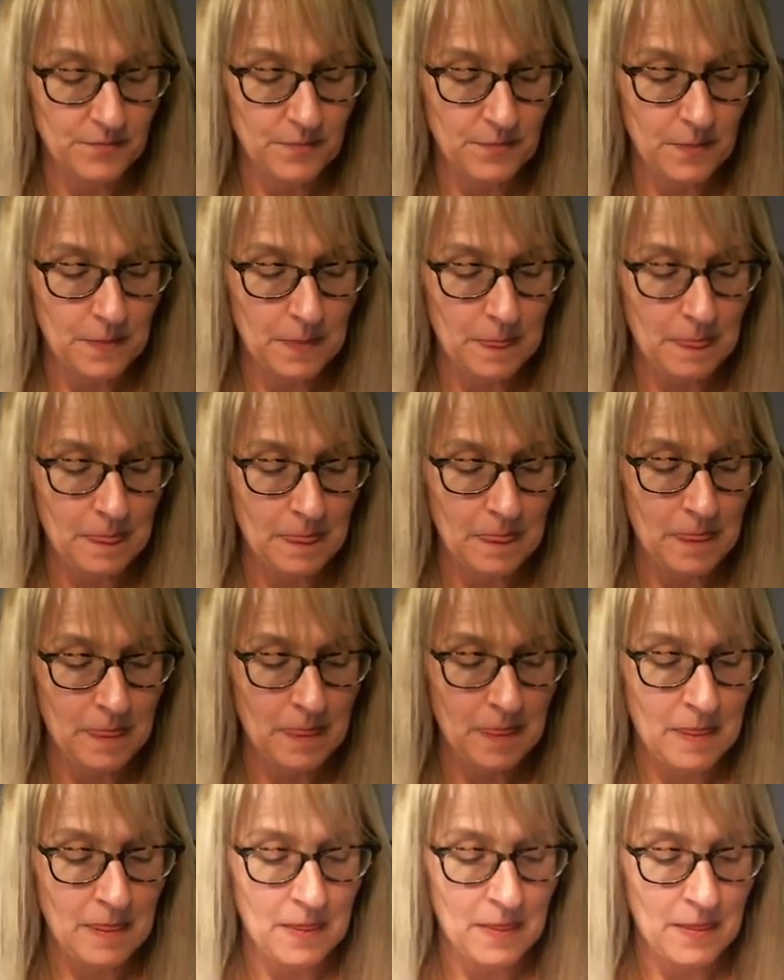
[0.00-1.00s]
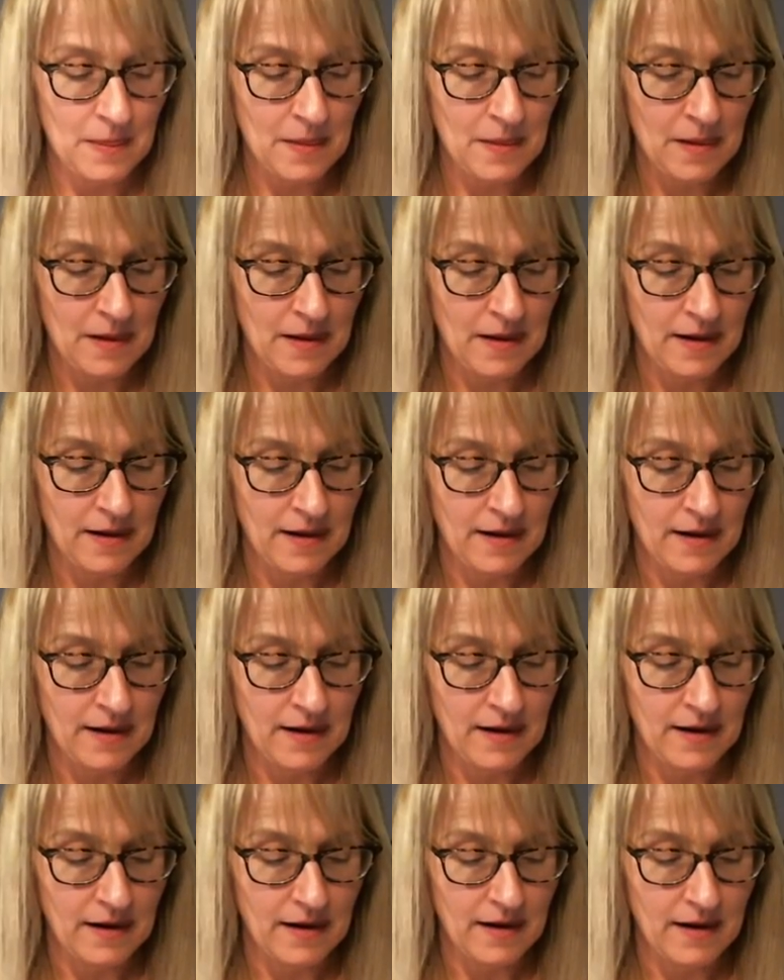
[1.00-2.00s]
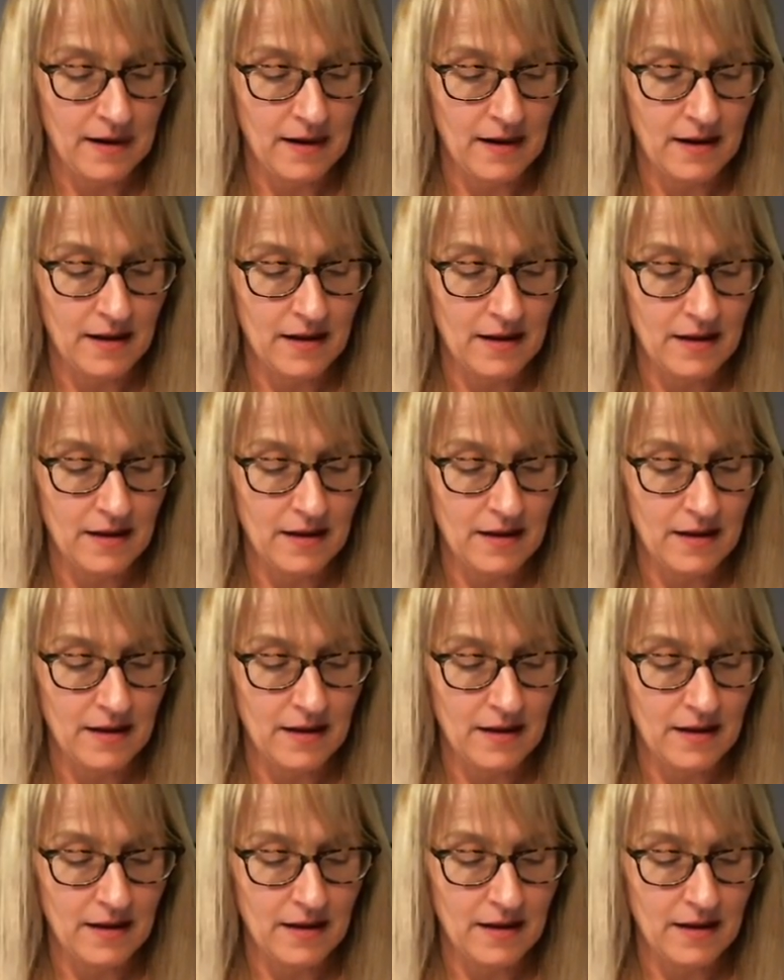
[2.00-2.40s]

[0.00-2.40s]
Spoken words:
(no one is talking)